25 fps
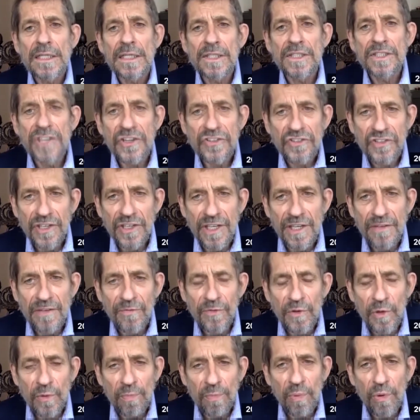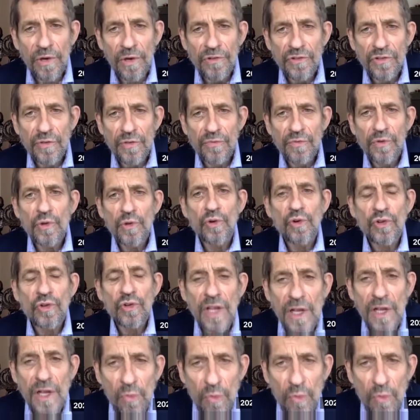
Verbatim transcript: dissonant points of views.